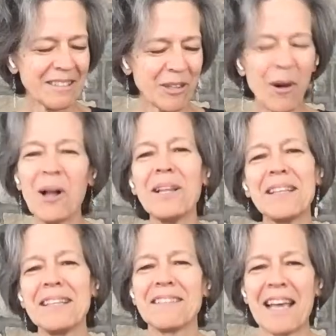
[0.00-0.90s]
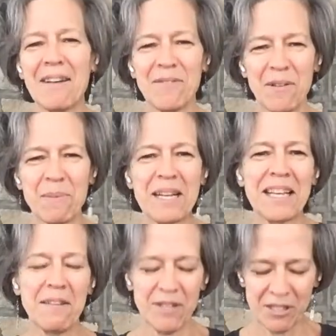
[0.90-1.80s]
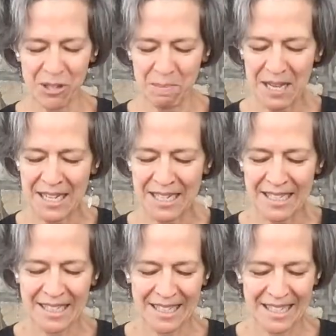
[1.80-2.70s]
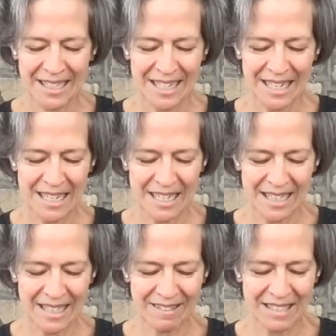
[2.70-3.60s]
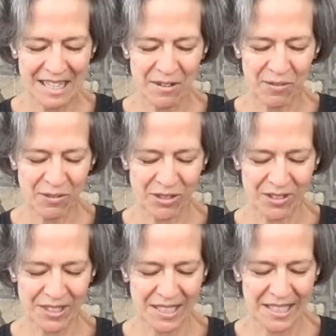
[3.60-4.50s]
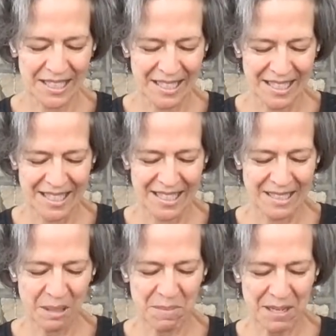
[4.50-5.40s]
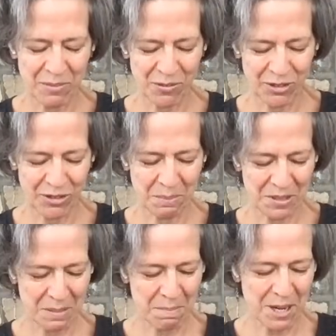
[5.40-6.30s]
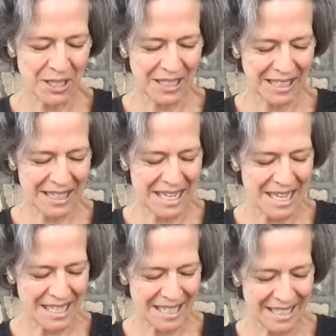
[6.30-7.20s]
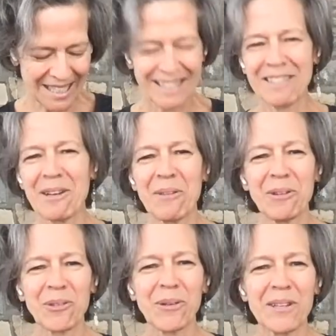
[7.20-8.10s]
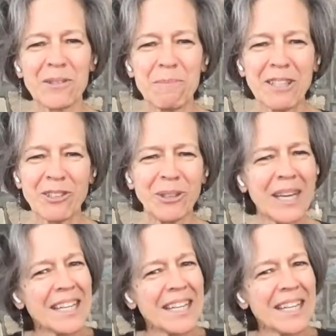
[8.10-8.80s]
So all of these have been given to me as gifts, sometimes for some symbolic thing, and so they're sort of special.